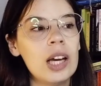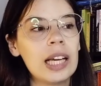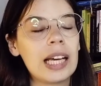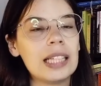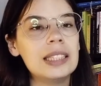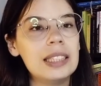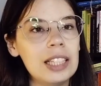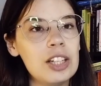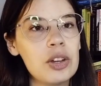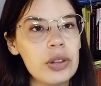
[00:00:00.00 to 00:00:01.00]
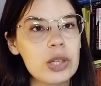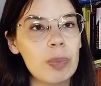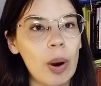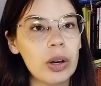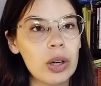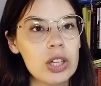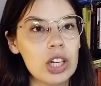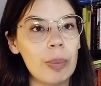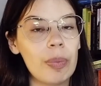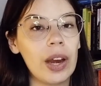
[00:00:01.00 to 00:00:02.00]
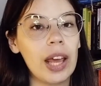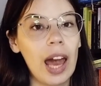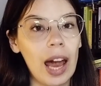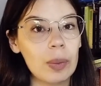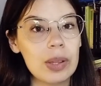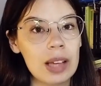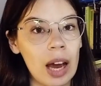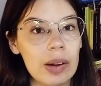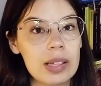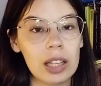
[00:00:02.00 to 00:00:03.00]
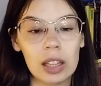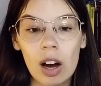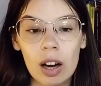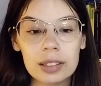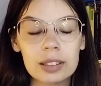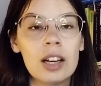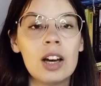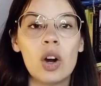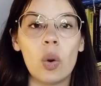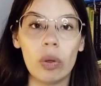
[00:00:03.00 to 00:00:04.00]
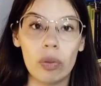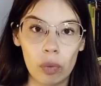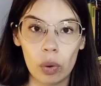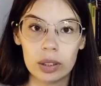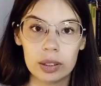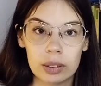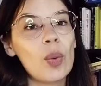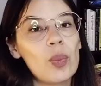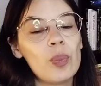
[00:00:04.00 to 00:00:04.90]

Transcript: continue this partnership that he had with Cyrus and lost with Voight.